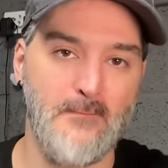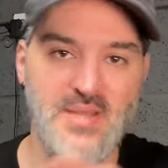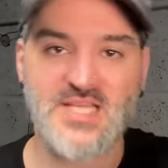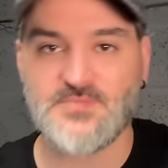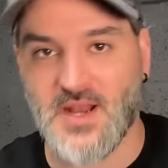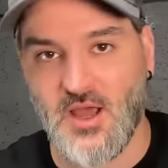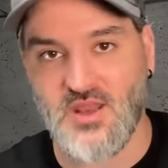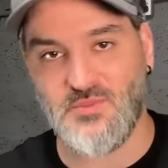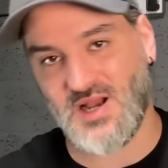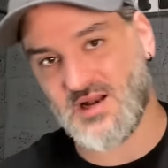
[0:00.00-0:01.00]
big spell out on
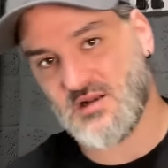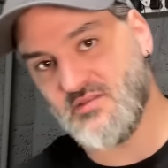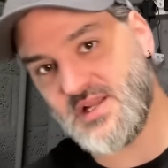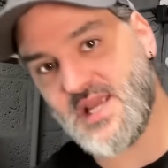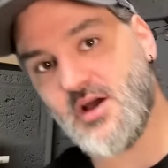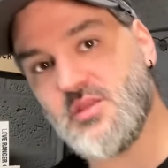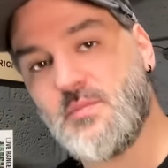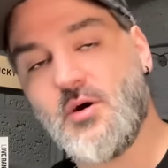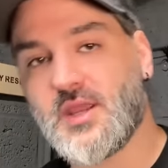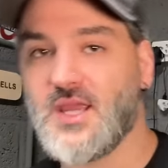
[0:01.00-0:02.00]
the back, lovely hit on the
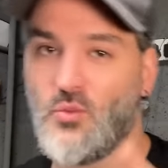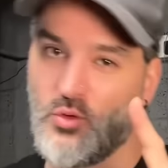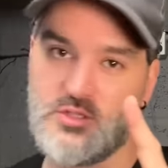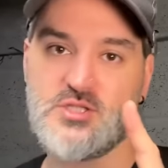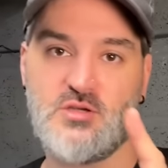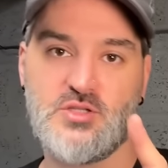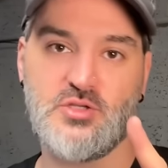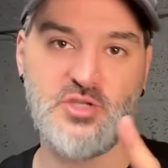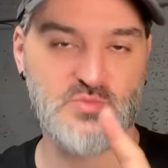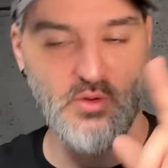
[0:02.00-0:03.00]
pocket, one size
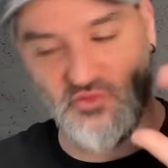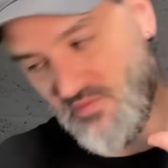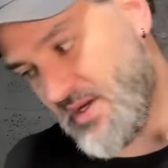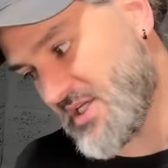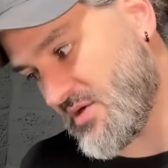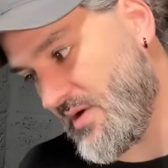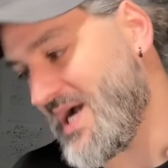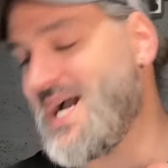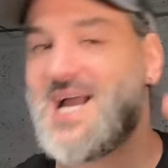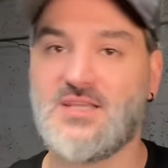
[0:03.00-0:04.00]
too small for me, so I
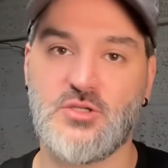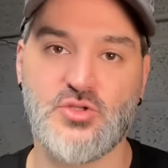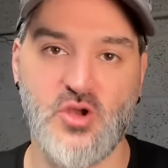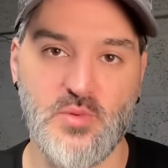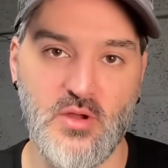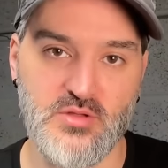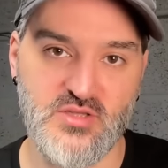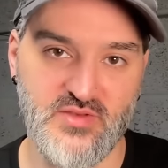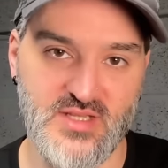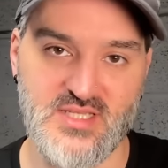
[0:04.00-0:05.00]
had to drop it
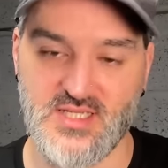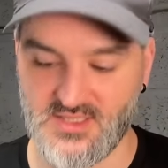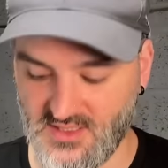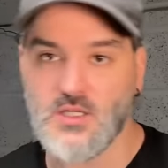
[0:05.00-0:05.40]
onto Vinted.